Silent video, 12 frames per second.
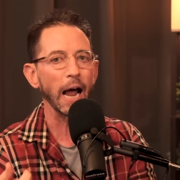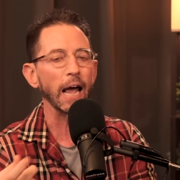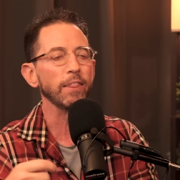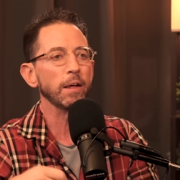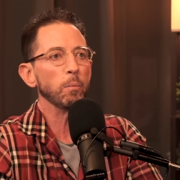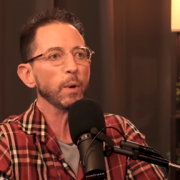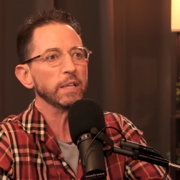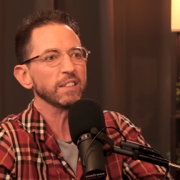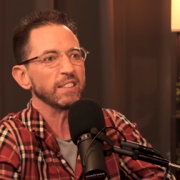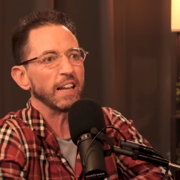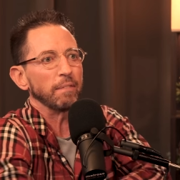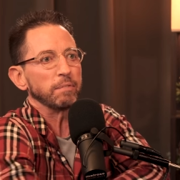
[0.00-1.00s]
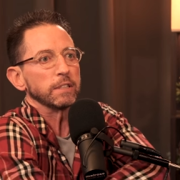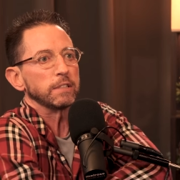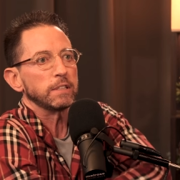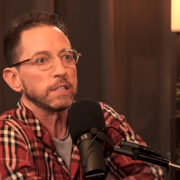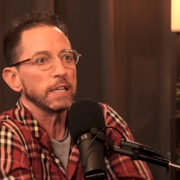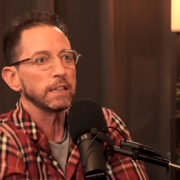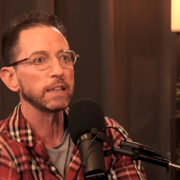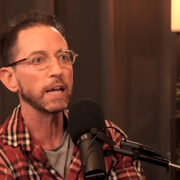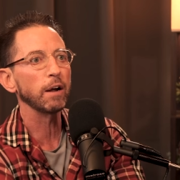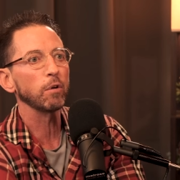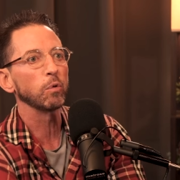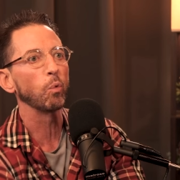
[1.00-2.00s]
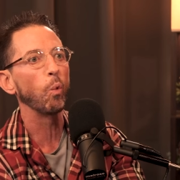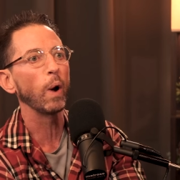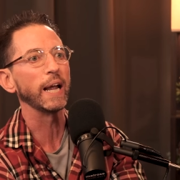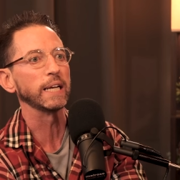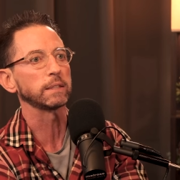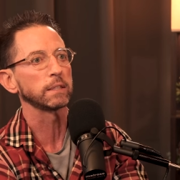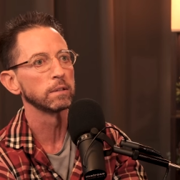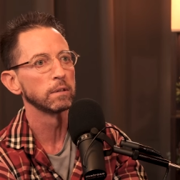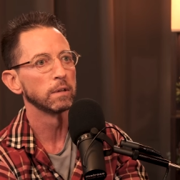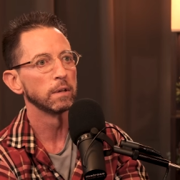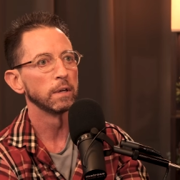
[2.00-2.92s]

and then we just have to sit there and wait